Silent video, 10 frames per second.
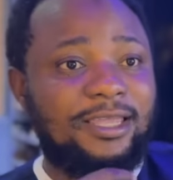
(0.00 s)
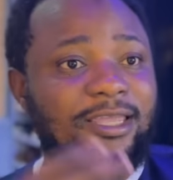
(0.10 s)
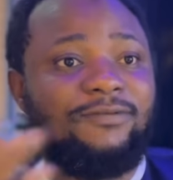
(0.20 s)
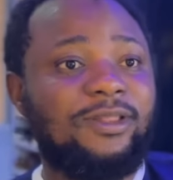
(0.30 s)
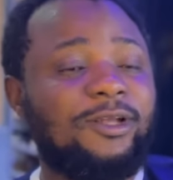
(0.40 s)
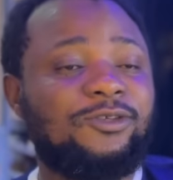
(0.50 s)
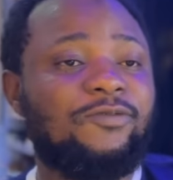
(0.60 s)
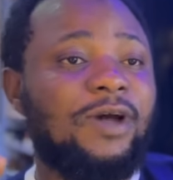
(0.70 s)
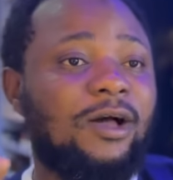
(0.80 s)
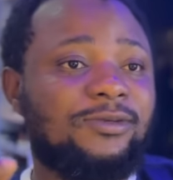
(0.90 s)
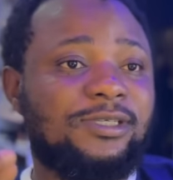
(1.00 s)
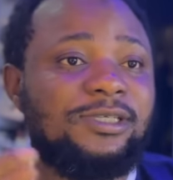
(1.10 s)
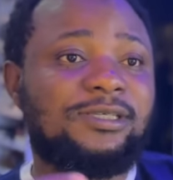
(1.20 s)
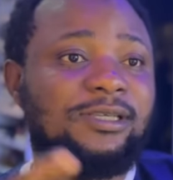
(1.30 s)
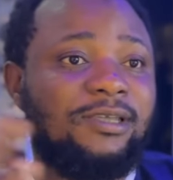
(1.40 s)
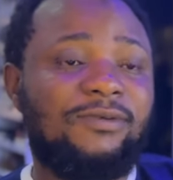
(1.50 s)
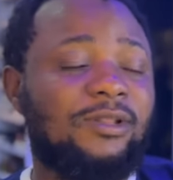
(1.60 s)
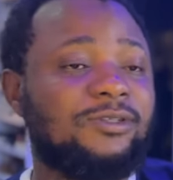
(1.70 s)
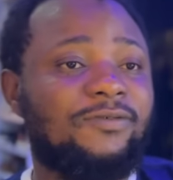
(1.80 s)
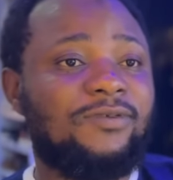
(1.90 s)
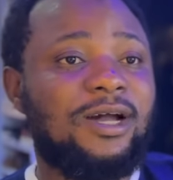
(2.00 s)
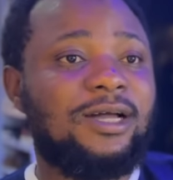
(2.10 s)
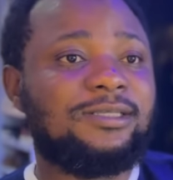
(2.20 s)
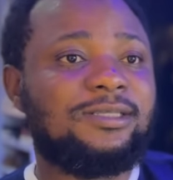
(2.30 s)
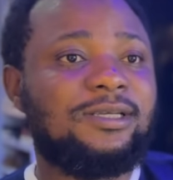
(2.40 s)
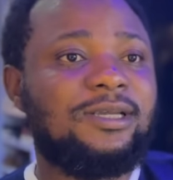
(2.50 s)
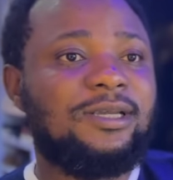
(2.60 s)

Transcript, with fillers: give a lot of houses, give a lot of cars,